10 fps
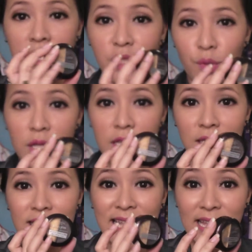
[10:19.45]
This one
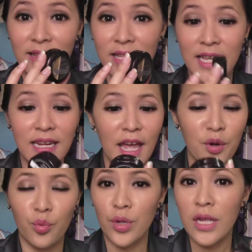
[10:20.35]
isn't gilded.
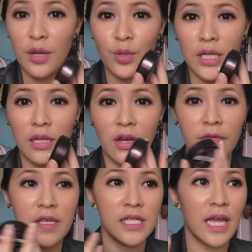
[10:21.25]
I really
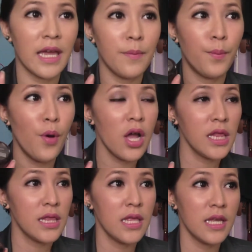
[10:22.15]
love this. I
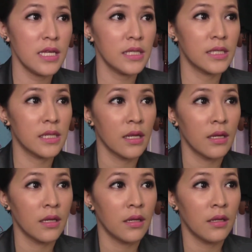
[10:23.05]
bought this
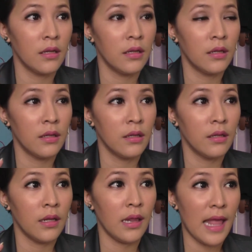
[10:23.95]

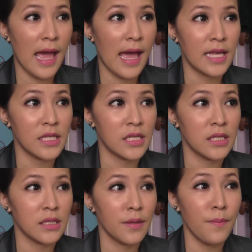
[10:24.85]
last
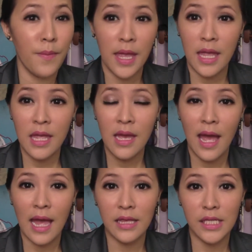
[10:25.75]
May
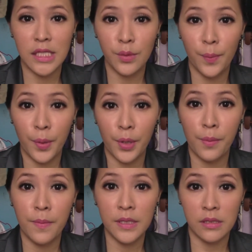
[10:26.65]
at the
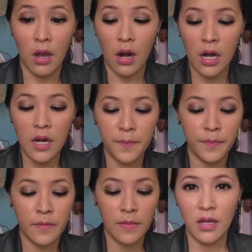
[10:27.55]
Superb Bazaar.
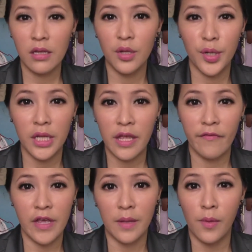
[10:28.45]
It's not locally
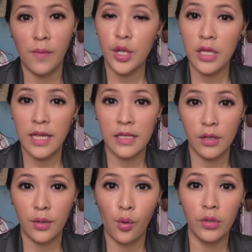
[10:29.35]
available, but you can get
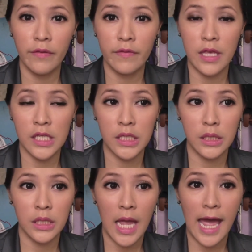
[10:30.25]
a hold of
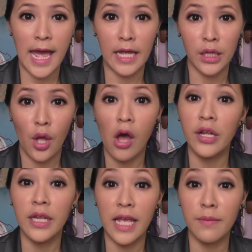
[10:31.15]
this at
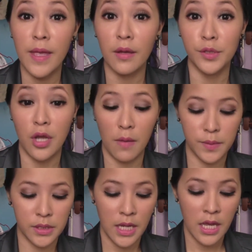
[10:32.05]
online makeup
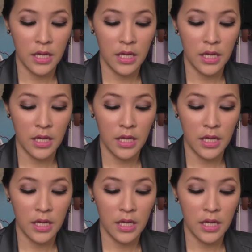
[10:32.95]
shops.